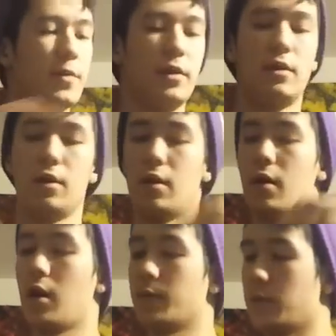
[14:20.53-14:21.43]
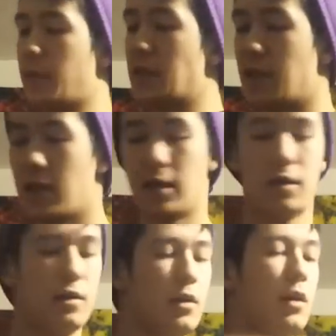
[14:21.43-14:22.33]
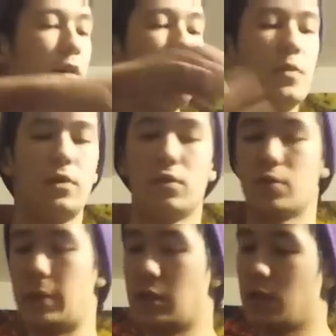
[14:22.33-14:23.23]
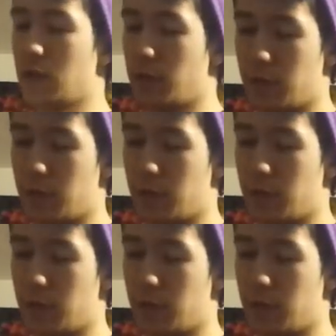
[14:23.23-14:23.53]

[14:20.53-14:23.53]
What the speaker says: it. But maintaining it and keeping those beats and going